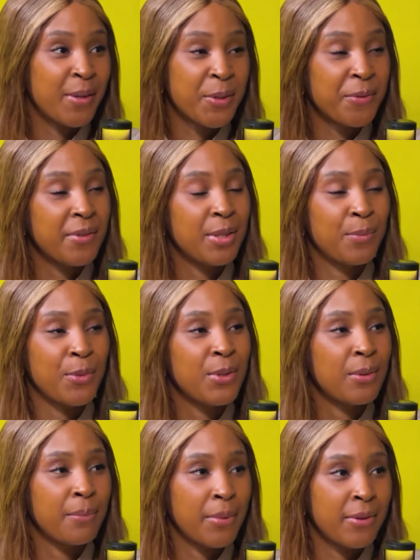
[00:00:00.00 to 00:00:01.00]
one of his
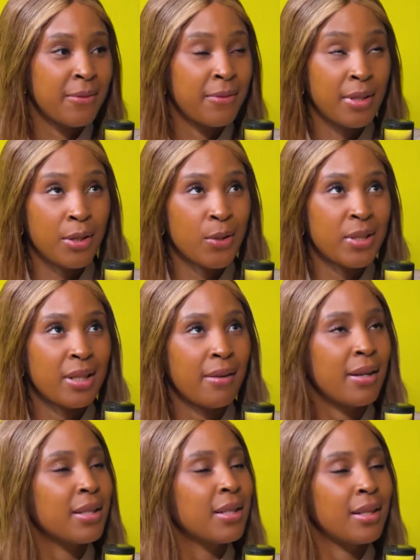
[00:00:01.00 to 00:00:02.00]
music video
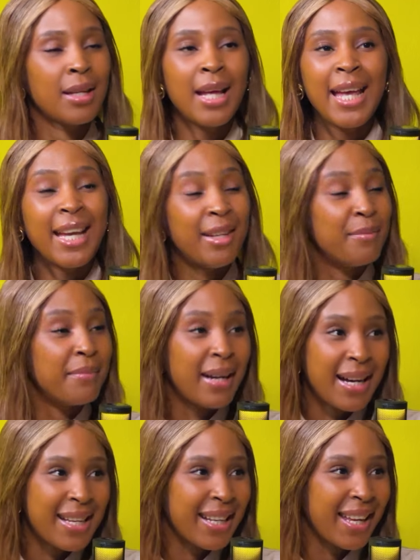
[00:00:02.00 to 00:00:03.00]
directed in
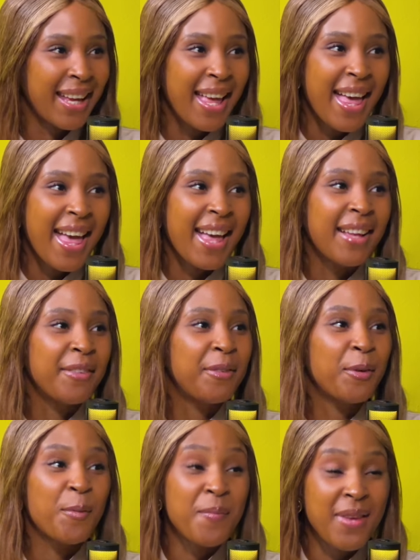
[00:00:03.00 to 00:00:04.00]
Bali. And
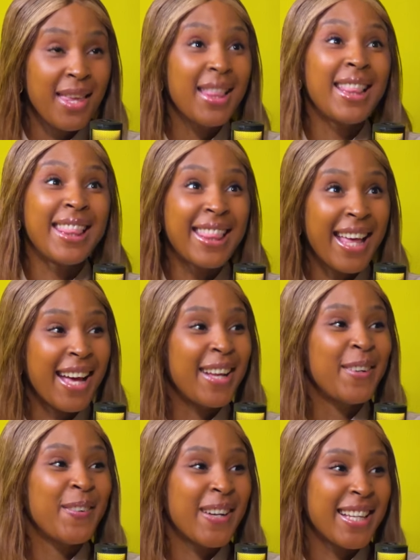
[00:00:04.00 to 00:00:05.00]
for me,
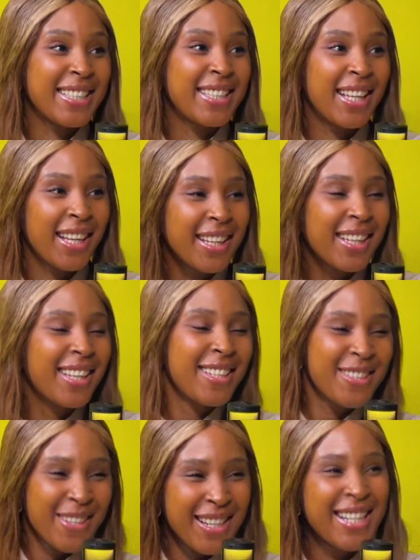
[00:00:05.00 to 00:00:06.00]
that was like,
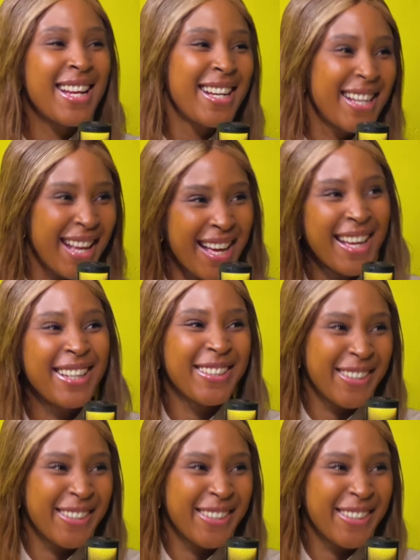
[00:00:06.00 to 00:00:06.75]
it's a bit now.